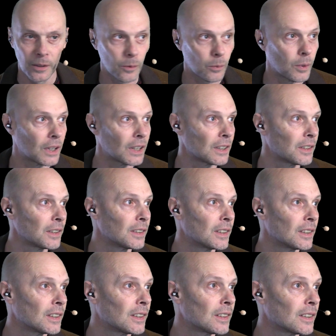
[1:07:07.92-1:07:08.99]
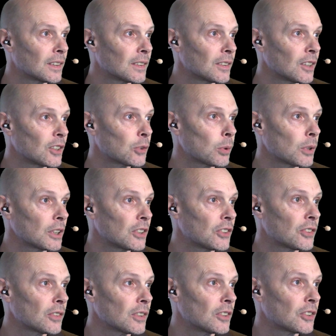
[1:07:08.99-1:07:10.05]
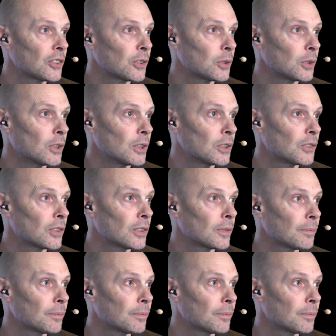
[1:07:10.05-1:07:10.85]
Well, this one is too good